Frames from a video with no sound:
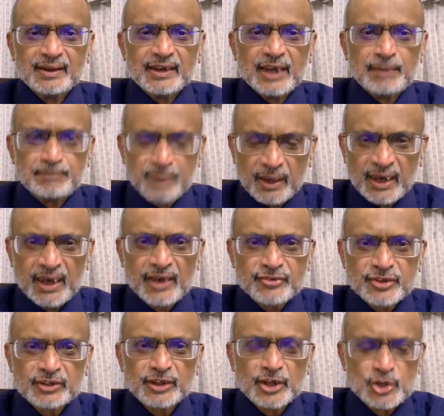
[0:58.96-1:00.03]
It
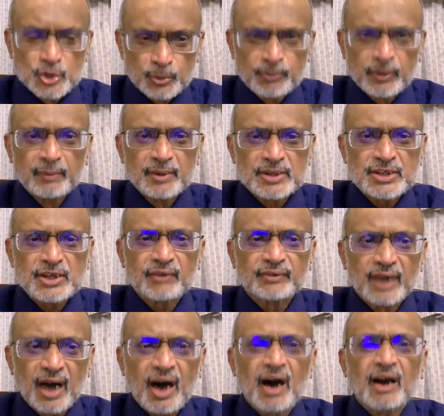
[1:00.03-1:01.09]
believes in the supremacy of
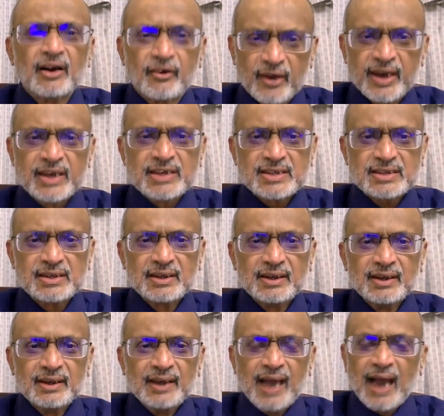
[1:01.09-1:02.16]
the Han race.
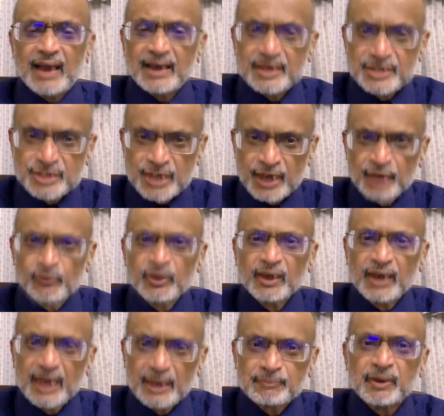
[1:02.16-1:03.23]
And it
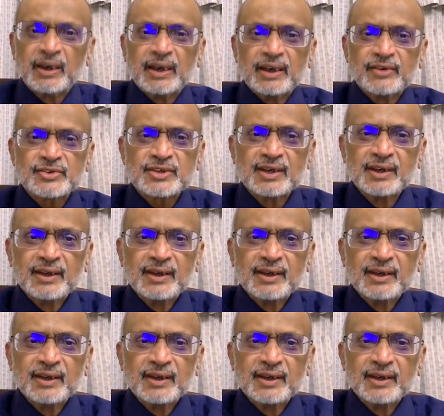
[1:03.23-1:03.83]
genuinely believes